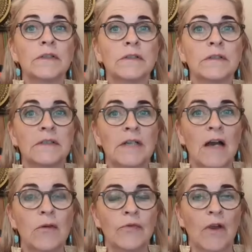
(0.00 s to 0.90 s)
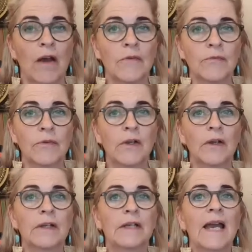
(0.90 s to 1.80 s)
self-love.
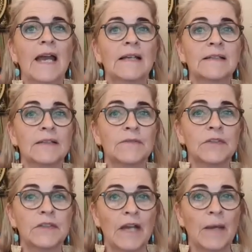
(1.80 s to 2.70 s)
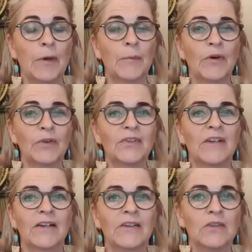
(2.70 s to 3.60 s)
And an active step, I'm going to
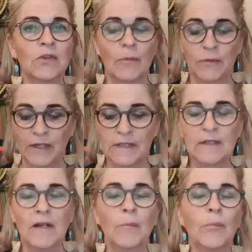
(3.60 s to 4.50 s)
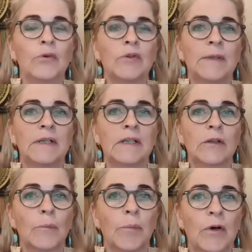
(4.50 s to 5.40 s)
tell you some of these and I'll put them in a
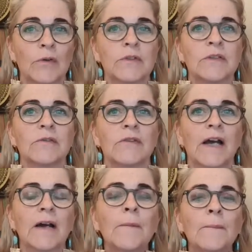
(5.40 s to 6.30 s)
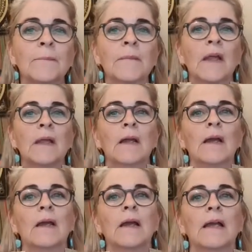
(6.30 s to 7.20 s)
little post as well.
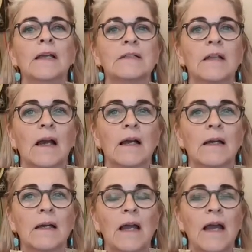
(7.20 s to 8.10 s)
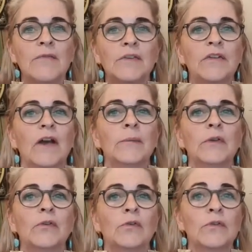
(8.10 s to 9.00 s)
It's like every time
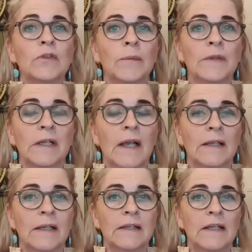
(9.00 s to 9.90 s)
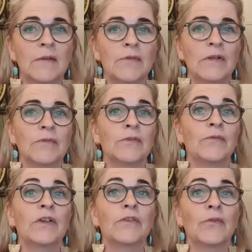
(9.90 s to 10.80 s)
you do something like that, even if it
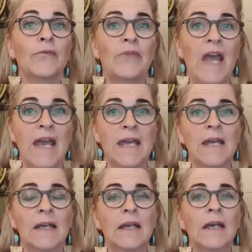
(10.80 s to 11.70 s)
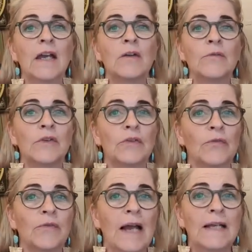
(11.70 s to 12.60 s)
feels fake, feels
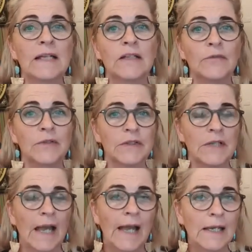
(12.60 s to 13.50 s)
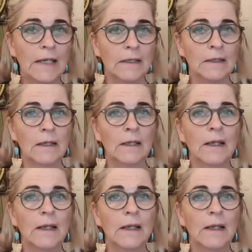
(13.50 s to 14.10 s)
funny, it feels alien,